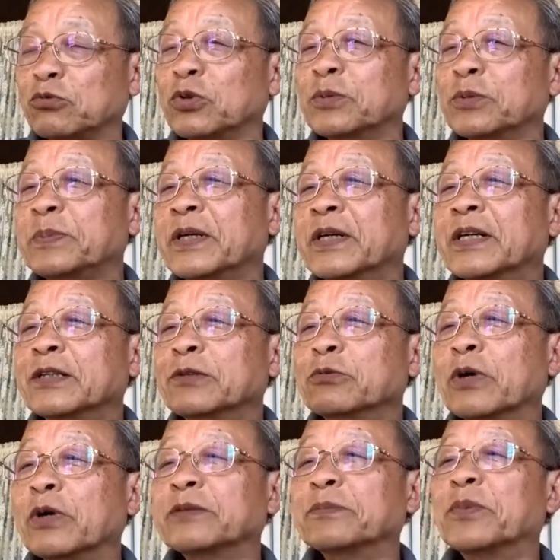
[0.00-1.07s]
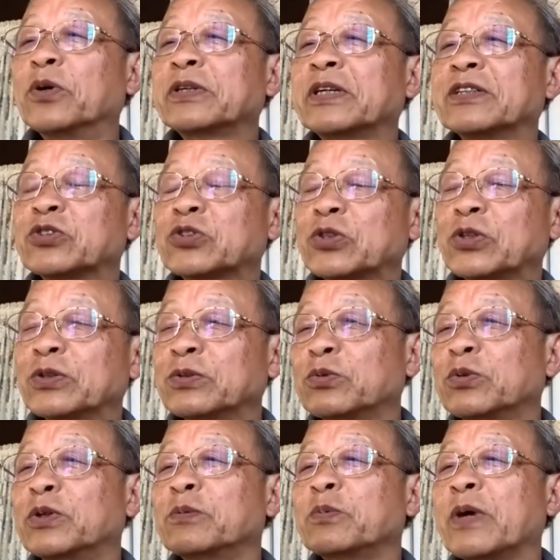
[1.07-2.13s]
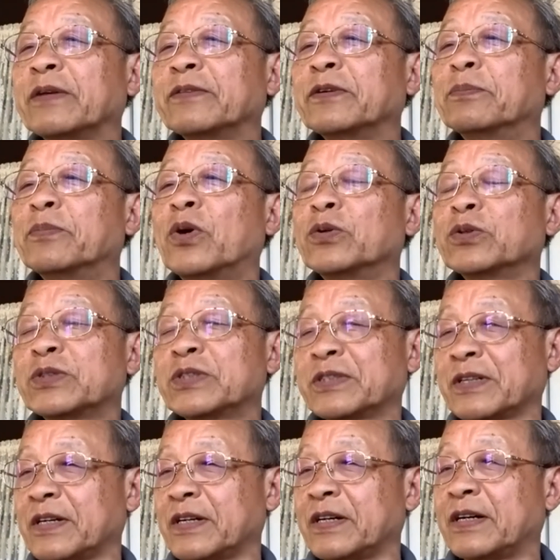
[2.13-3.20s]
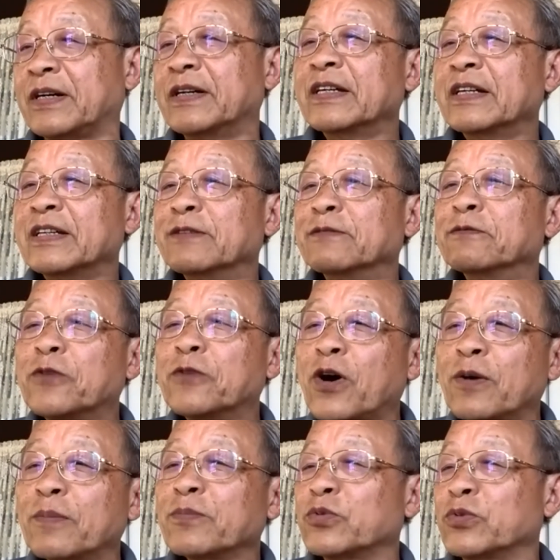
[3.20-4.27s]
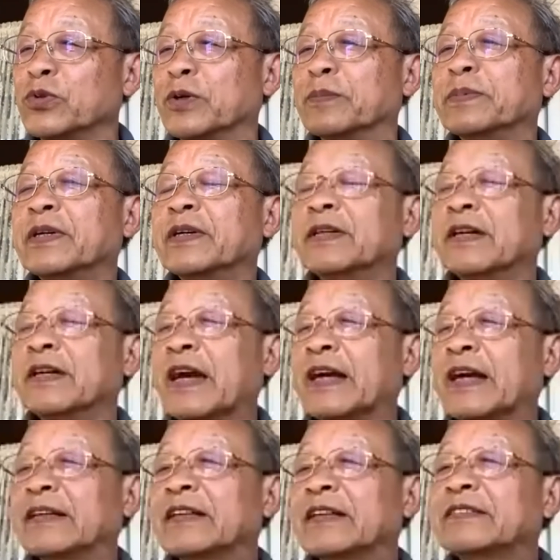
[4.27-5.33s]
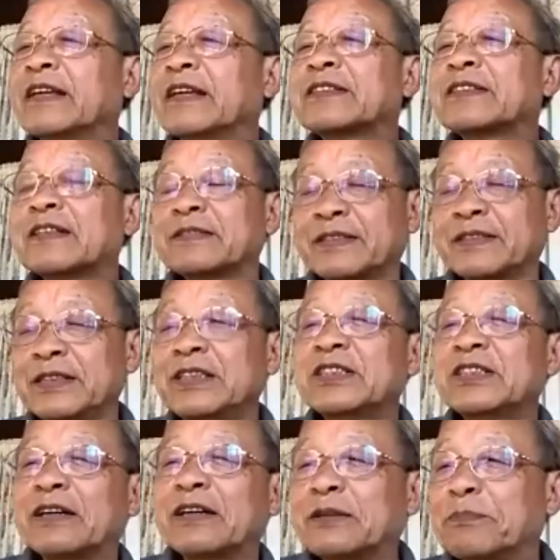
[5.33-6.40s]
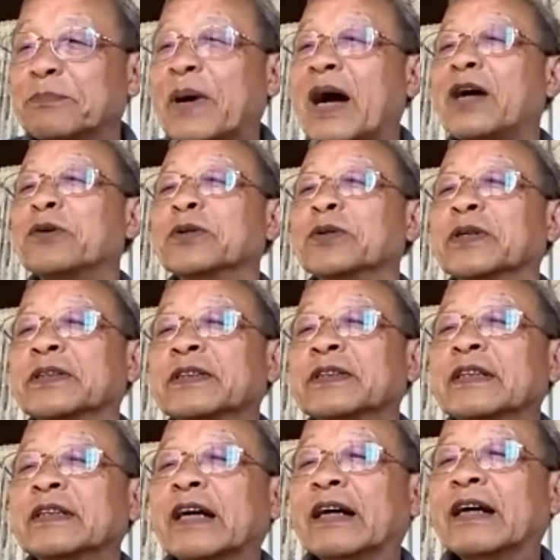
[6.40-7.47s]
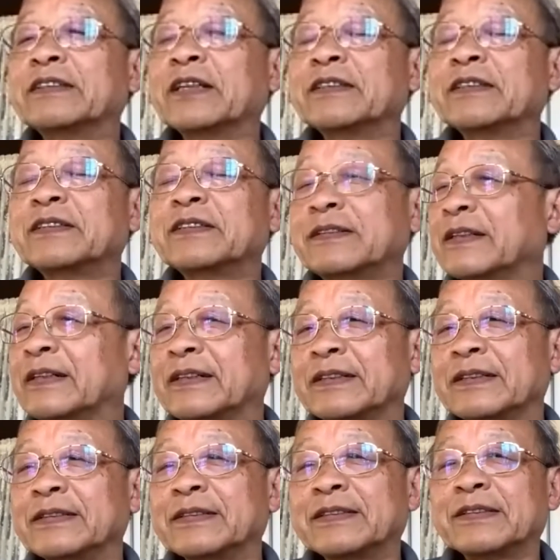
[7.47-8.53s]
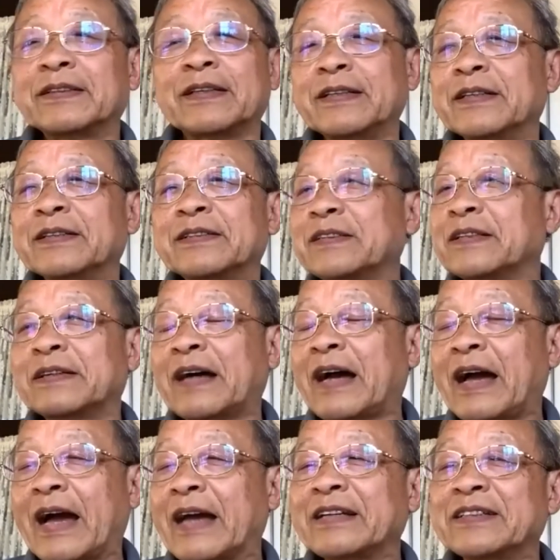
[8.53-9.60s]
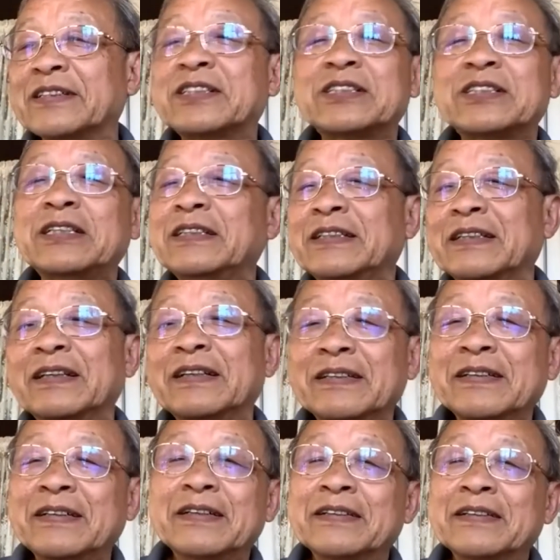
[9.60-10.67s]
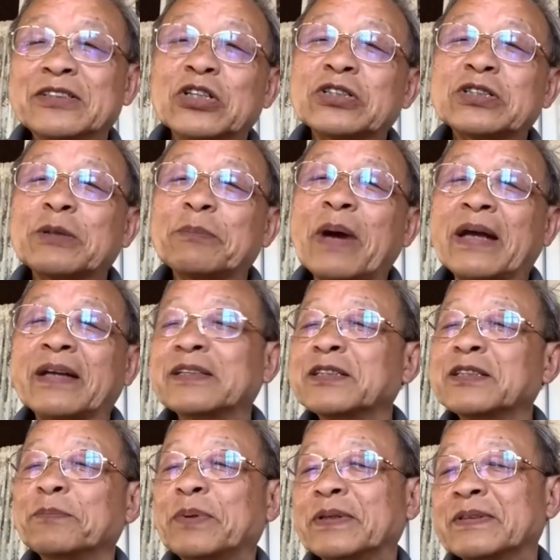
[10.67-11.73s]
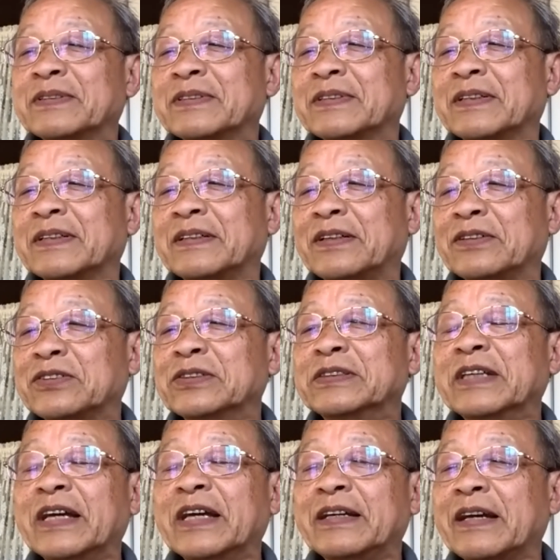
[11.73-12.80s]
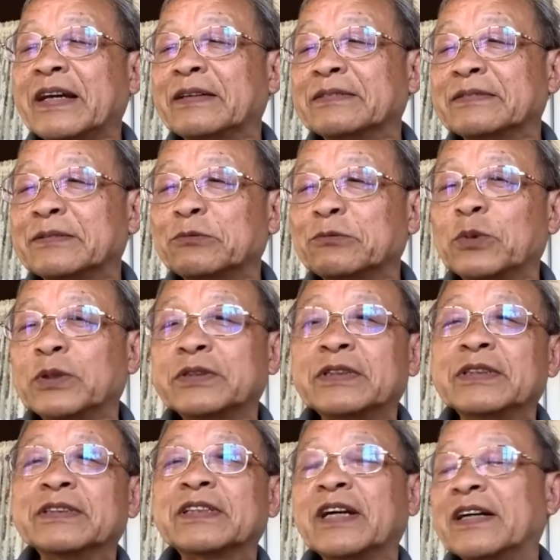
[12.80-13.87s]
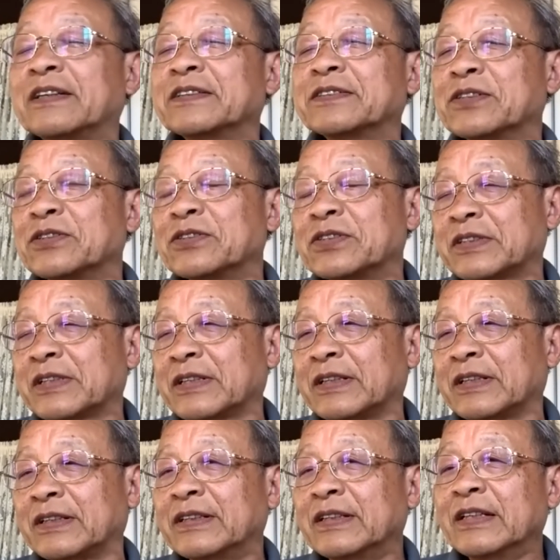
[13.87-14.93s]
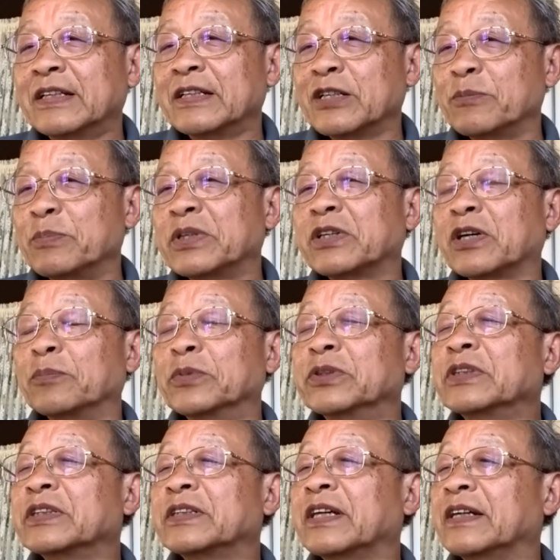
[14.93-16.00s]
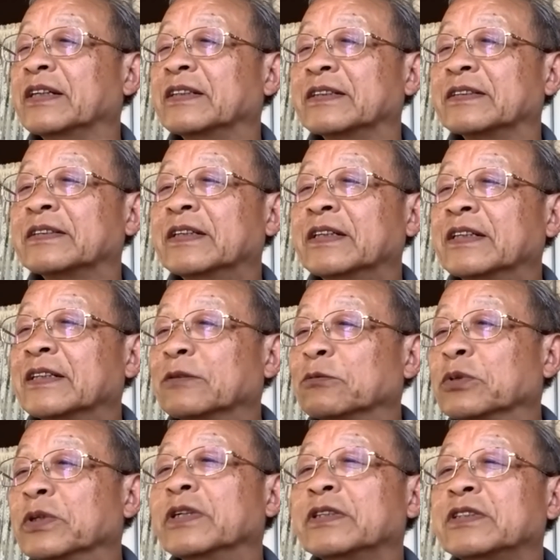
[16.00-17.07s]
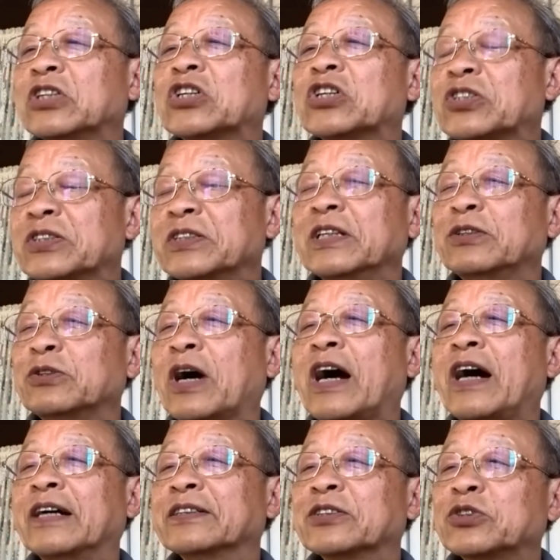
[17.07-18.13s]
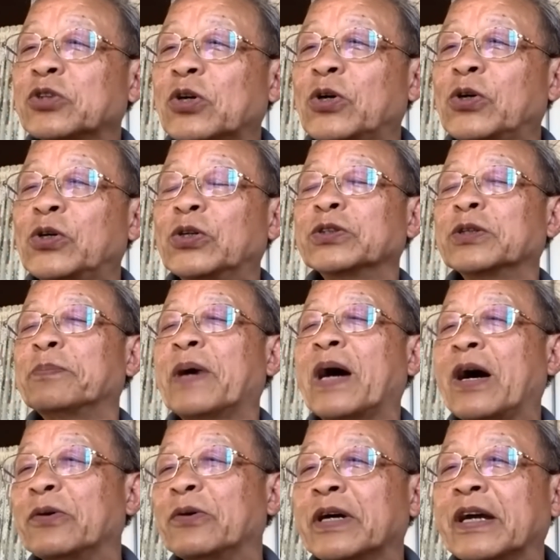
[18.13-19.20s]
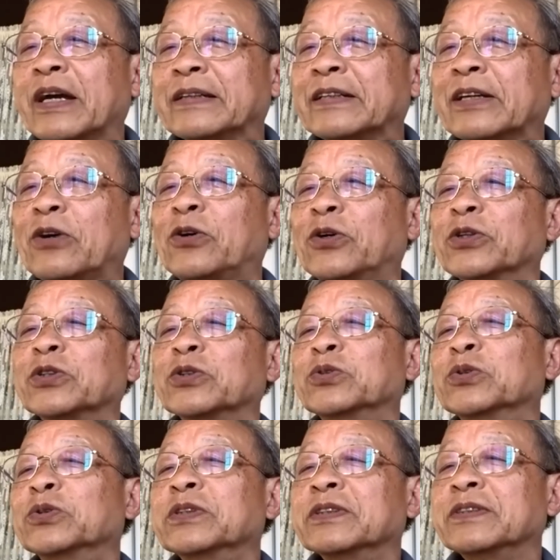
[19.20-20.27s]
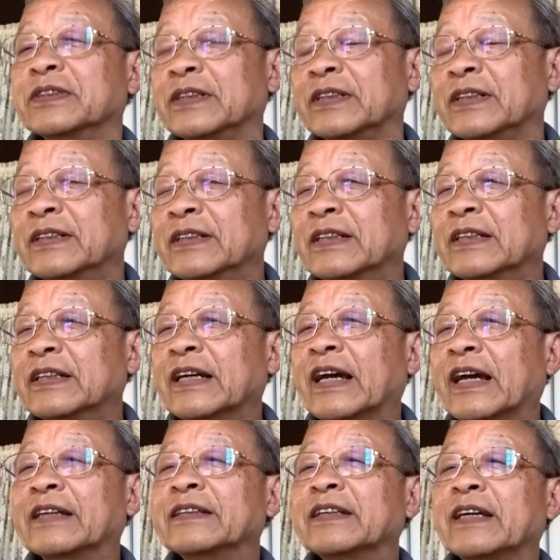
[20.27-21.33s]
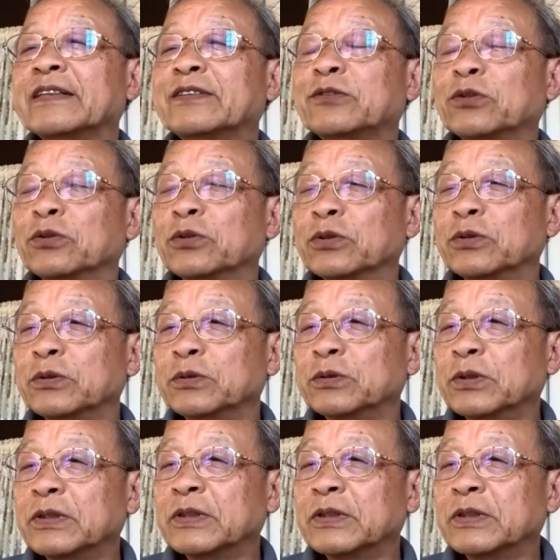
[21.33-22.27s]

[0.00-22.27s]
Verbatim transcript: group. We're the most concerned group. We are the most uh, informed group. And then that's, these are the power. I think uh, is is uh, I can see just the participants uh, of today and what the intelligence uh, is being communicated. We just need to harness all the power and all the unity, and then to